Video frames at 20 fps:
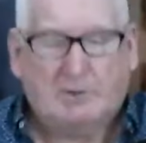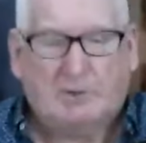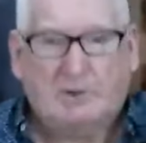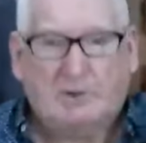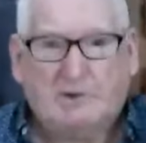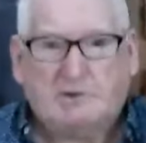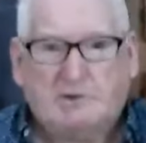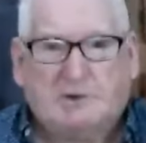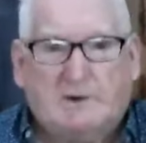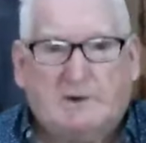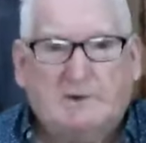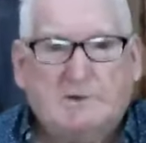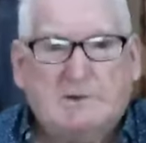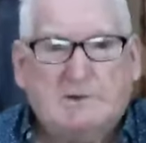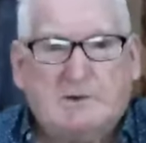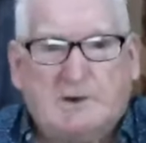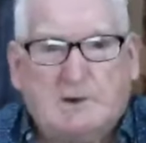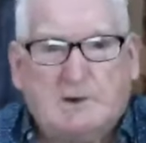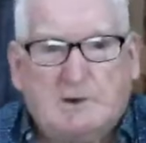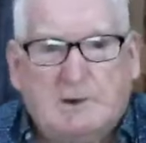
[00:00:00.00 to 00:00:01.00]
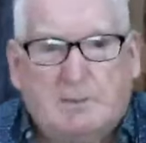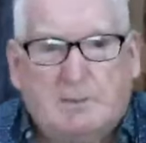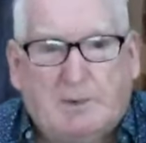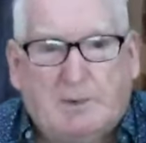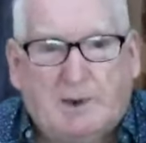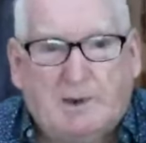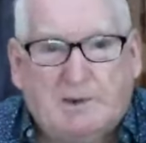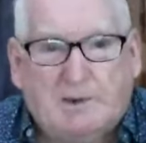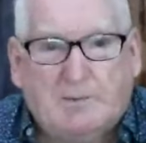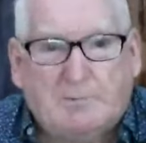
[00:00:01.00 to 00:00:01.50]
What are you trying to do, kill the
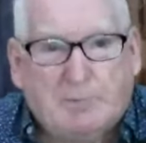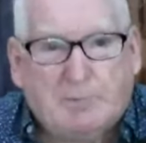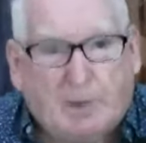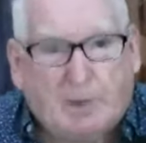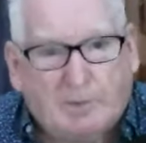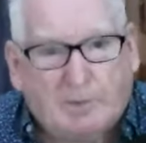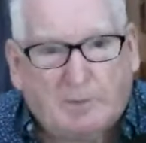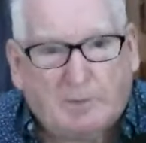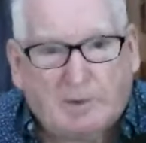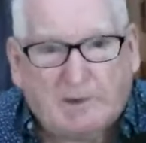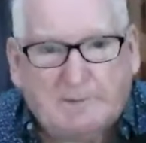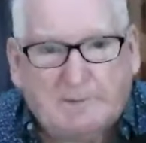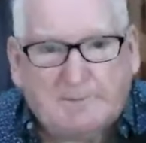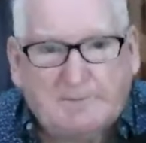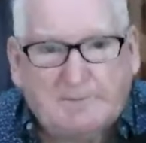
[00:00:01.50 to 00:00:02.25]
planet? Probably.